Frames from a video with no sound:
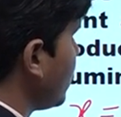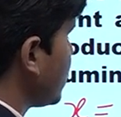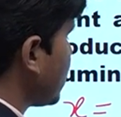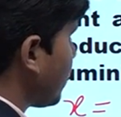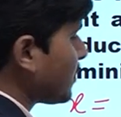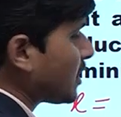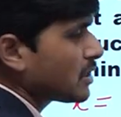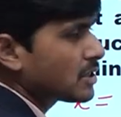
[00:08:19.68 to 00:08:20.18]

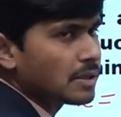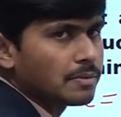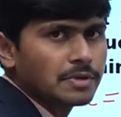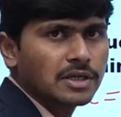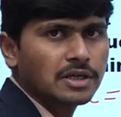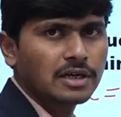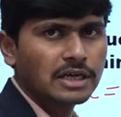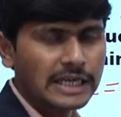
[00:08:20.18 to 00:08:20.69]

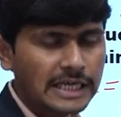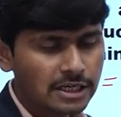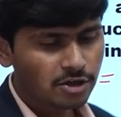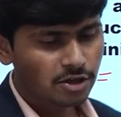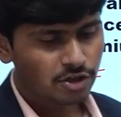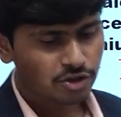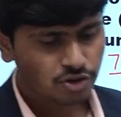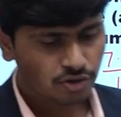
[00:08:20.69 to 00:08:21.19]
something, clear.
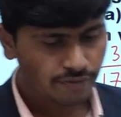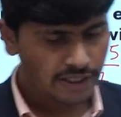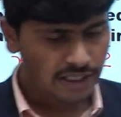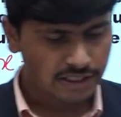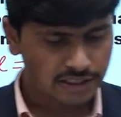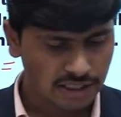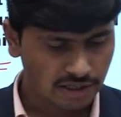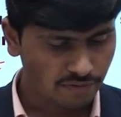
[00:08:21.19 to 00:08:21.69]
So we
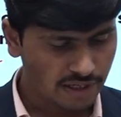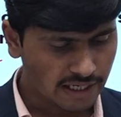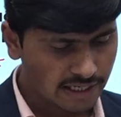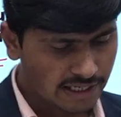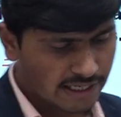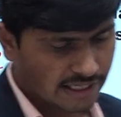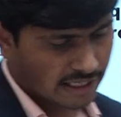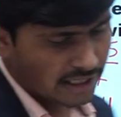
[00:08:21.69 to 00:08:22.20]
can say we
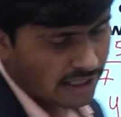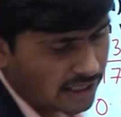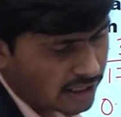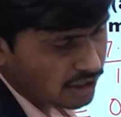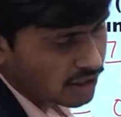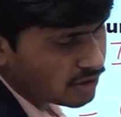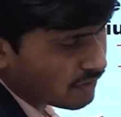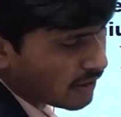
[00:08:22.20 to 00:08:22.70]
are getting here
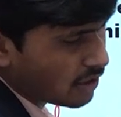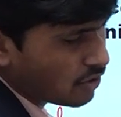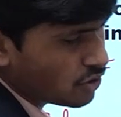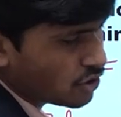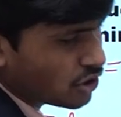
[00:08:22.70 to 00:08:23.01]
this value